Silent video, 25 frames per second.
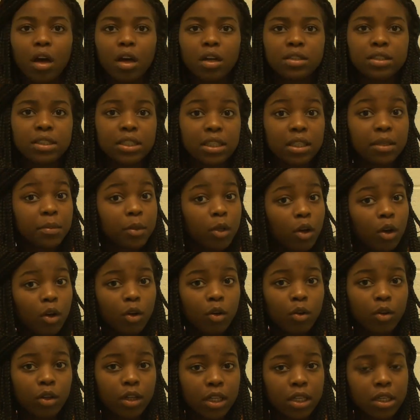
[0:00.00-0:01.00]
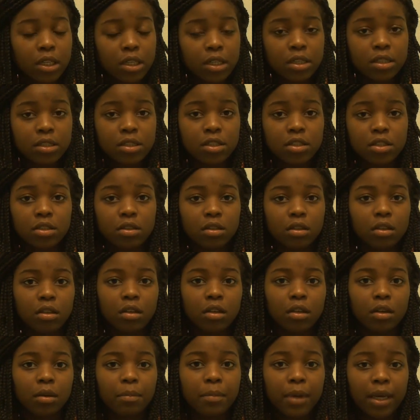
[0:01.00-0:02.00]
Our team goal is
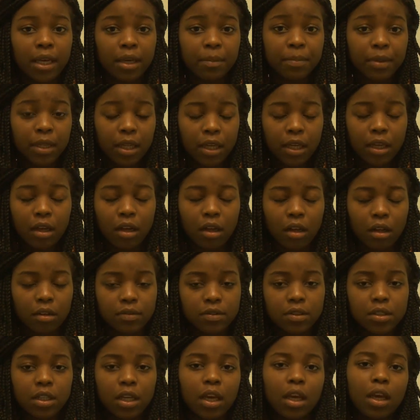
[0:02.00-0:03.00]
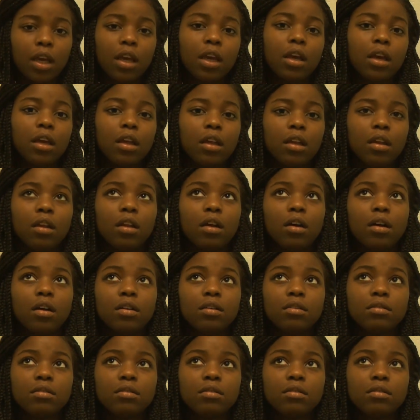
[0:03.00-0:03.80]
to make playoffs and